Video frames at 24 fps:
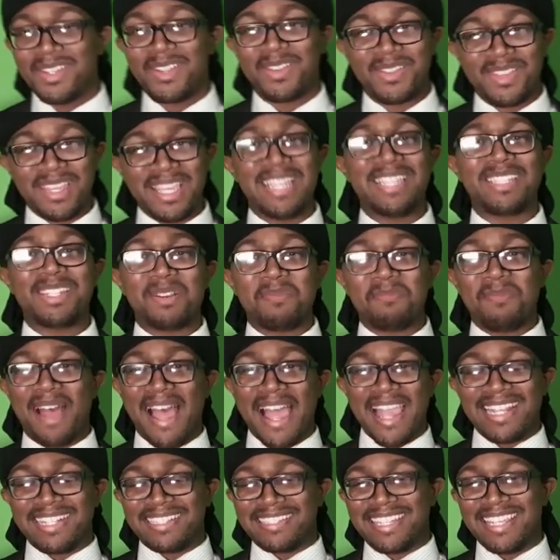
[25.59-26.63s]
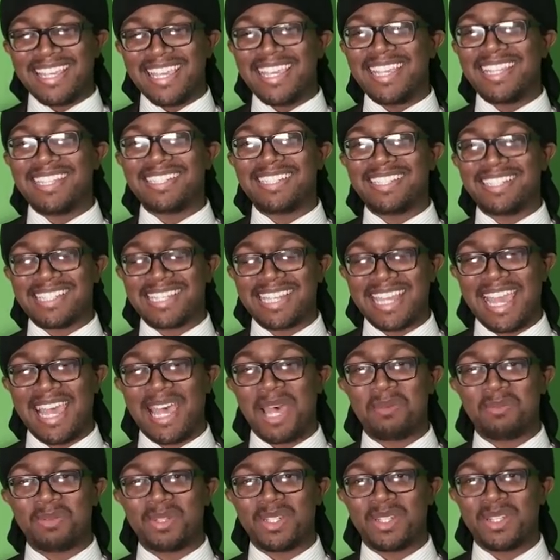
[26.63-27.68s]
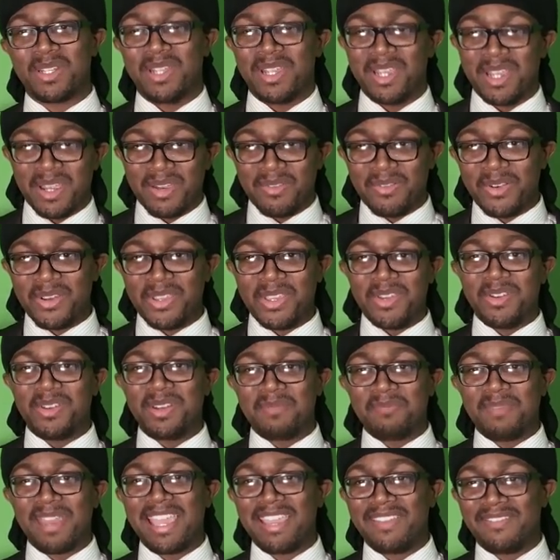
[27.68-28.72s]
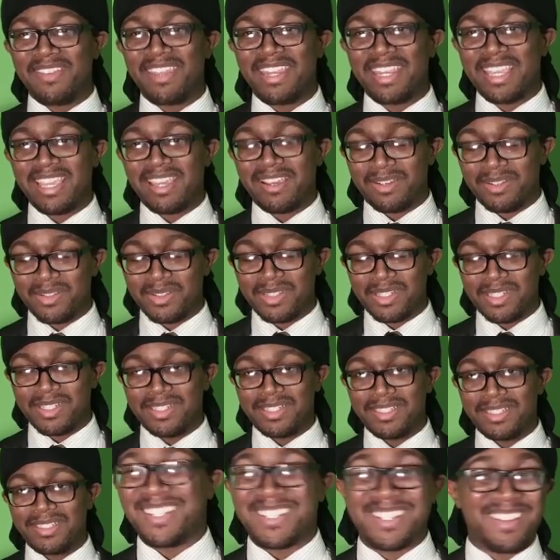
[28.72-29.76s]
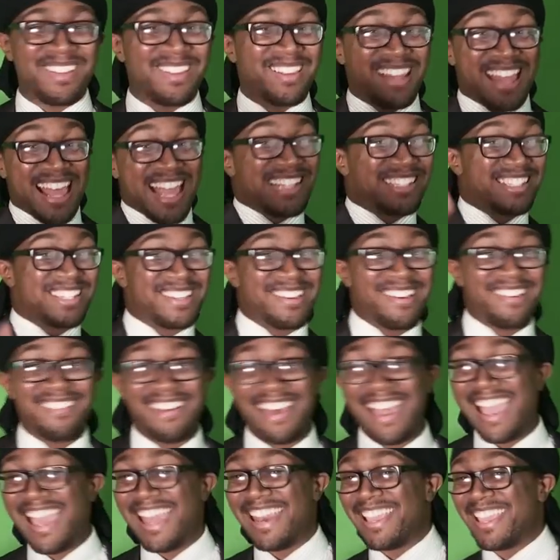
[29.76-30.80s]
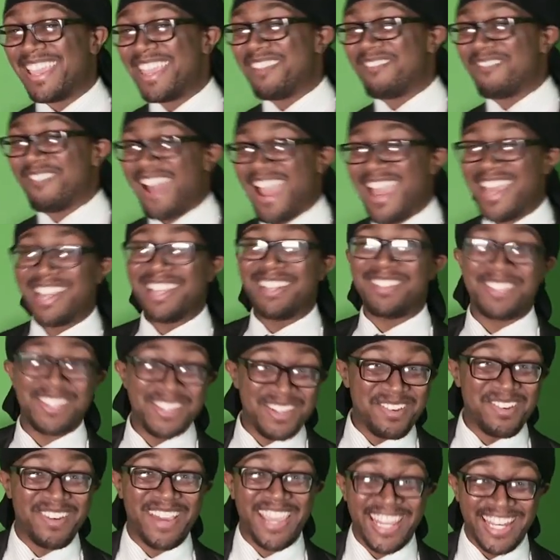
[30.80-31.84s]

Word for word: So these are my ten steps for you to make videos. So let's go ahead and get right into